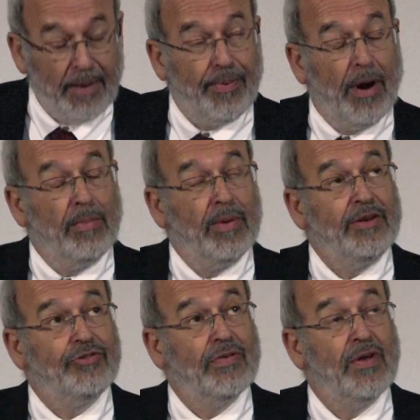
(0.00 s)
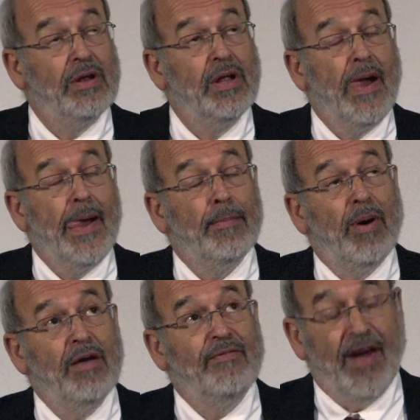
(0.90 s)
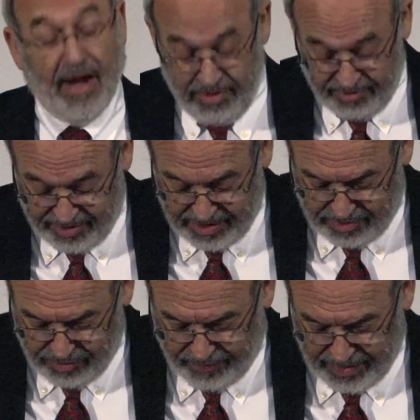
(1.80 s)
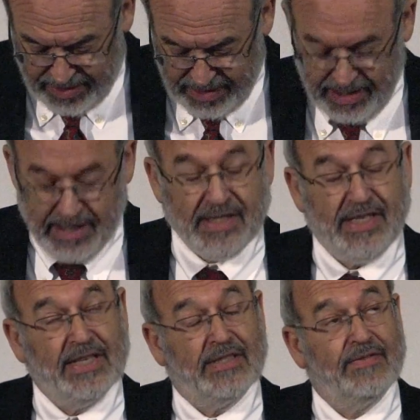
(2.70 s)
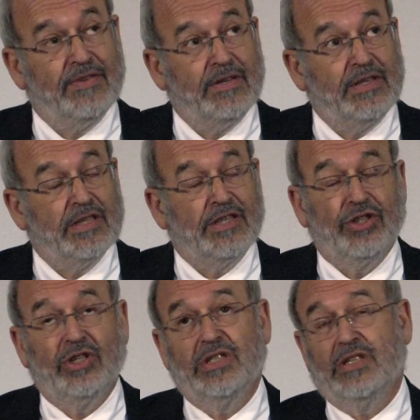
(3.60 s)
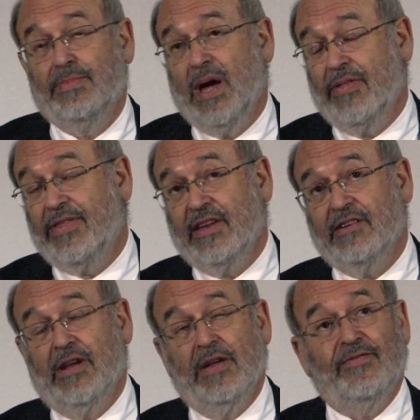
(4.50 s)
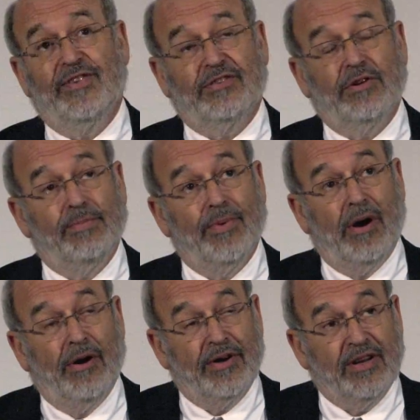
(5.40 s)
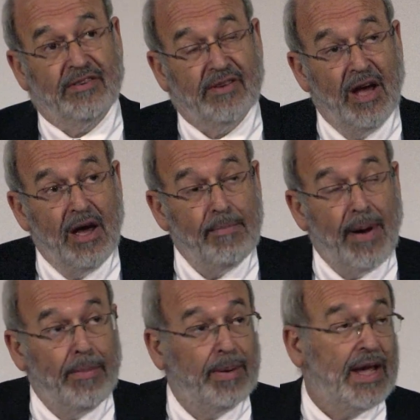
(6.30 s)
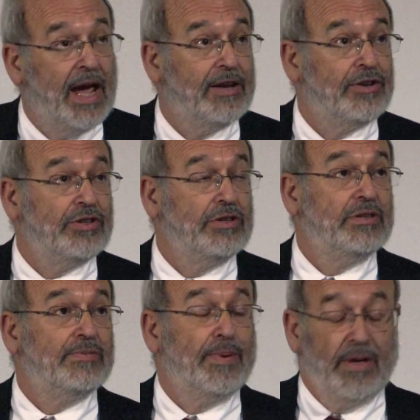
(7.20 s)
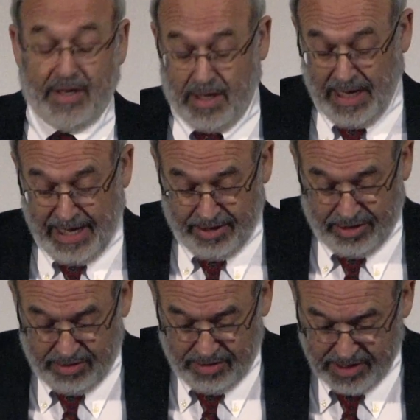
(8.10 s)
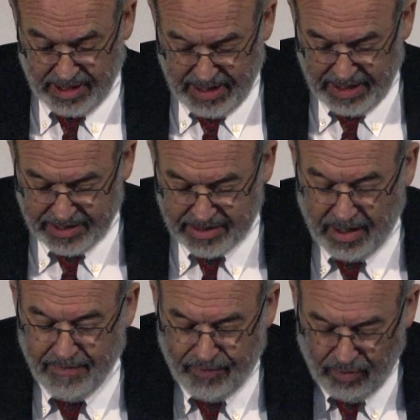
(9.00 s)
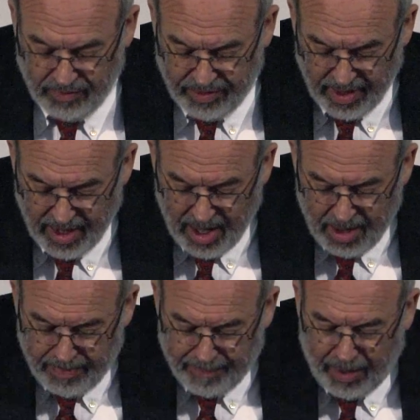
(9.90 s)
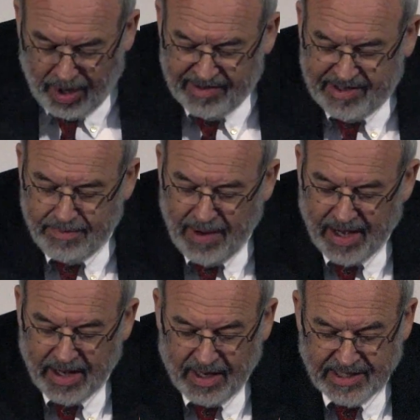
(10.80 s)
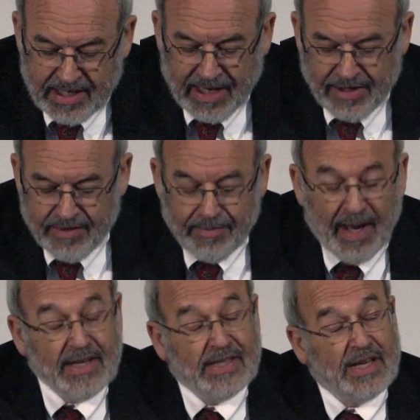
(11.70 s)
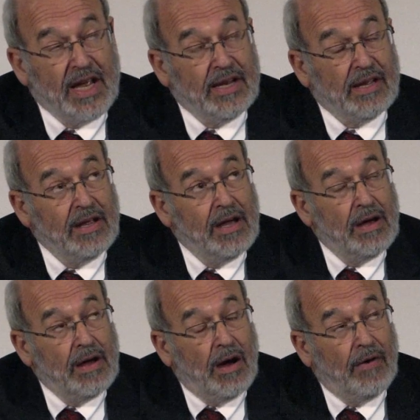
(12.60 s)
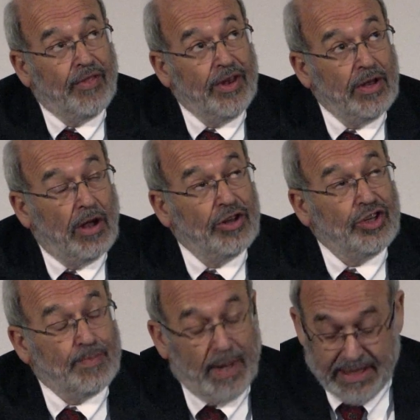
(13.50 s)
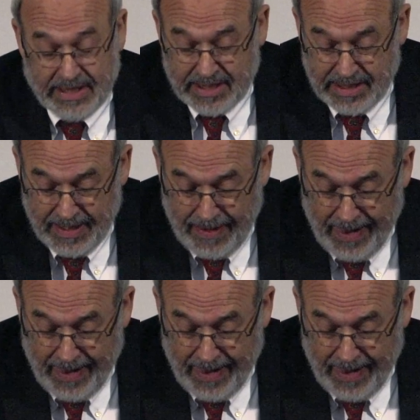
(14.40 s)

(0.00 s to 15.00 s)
and appropriately driven by values-driven sets of decisions about things like fiscal priorities, public attitudes, political attitudes, and so forth. But policy made in isolation from understanding of the knowledge base